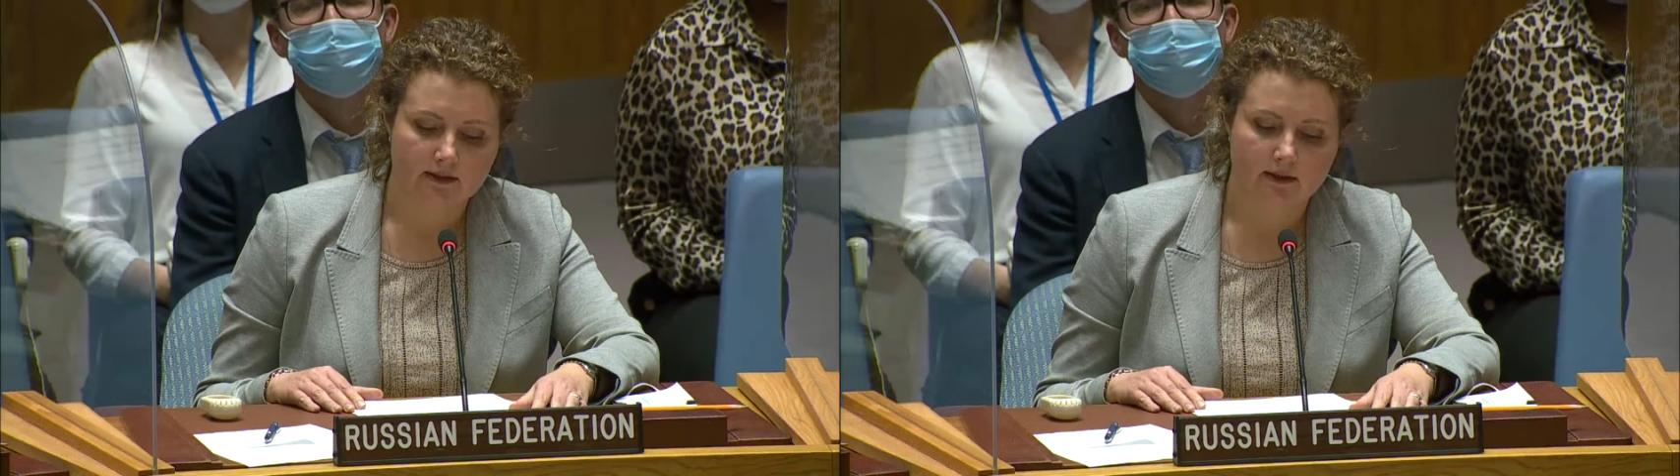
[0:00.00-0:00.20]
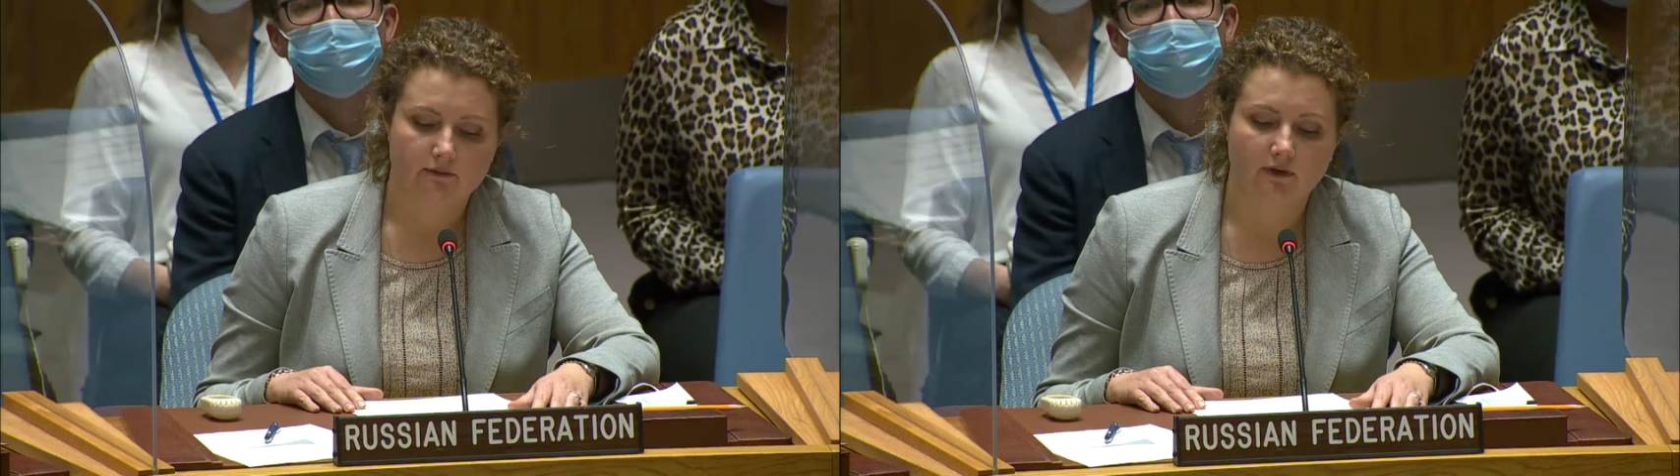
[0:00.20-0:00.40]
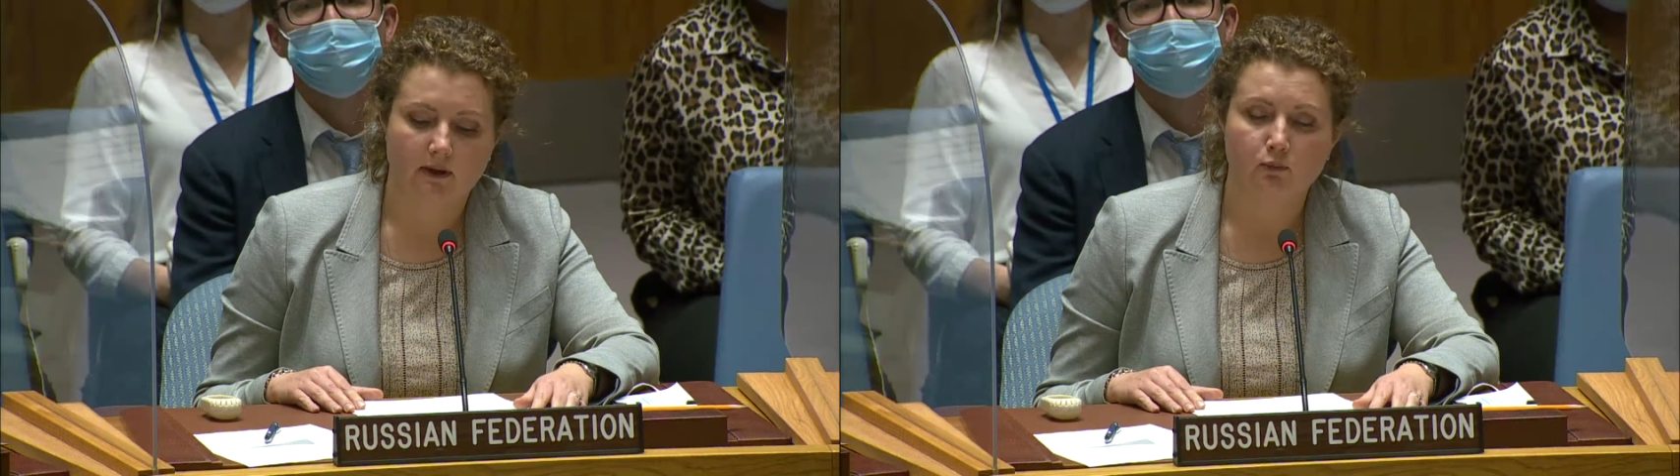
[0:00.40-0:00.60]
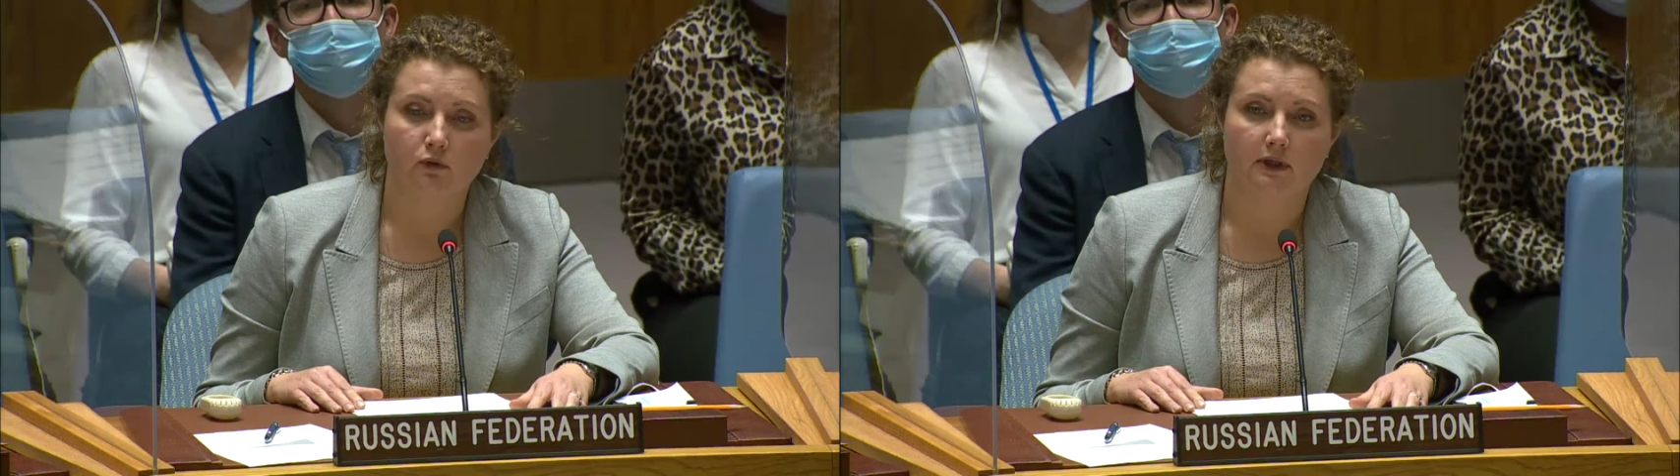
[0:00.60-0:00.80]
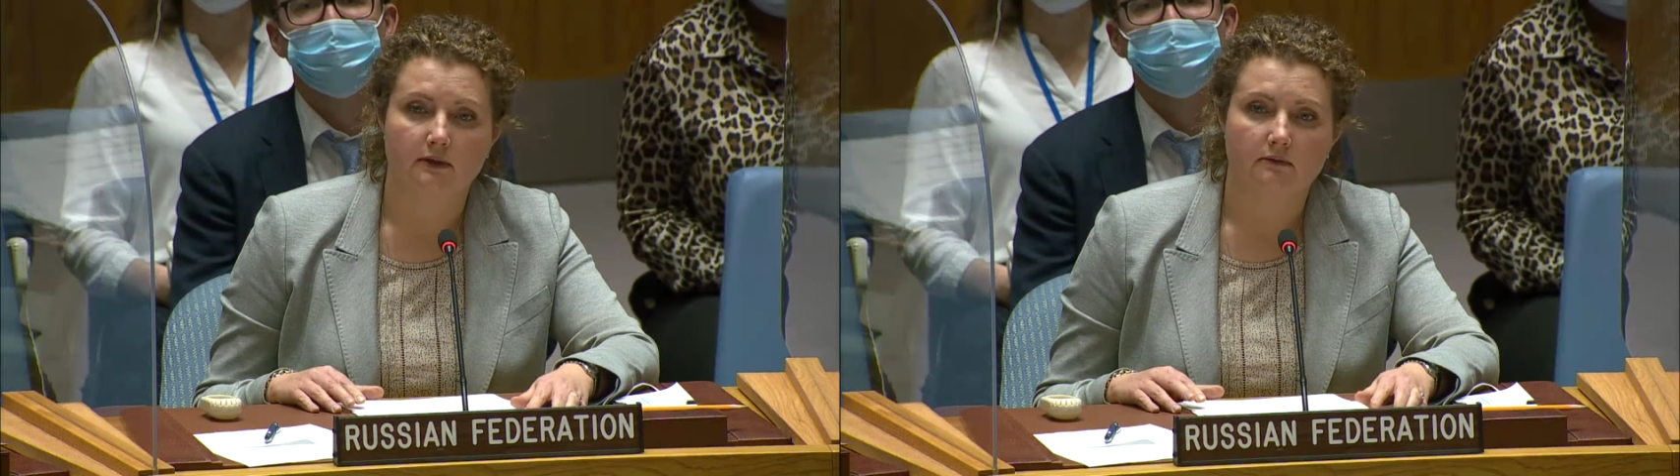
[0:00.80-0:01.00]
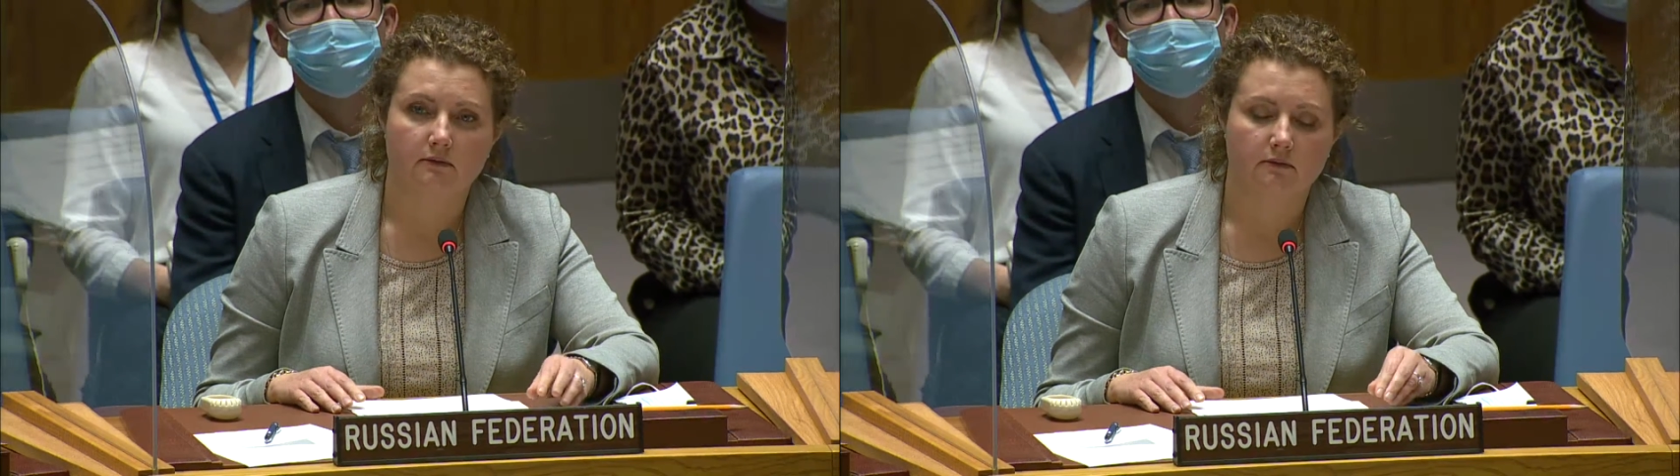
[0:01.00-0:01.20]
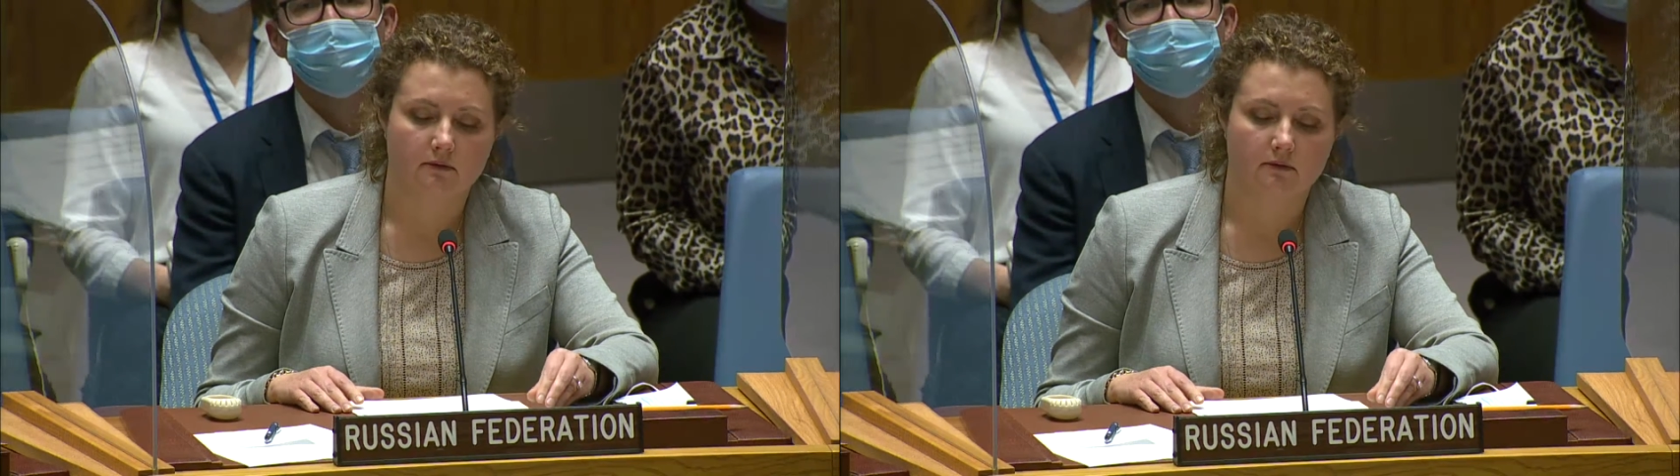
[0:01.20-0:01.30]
from the terrible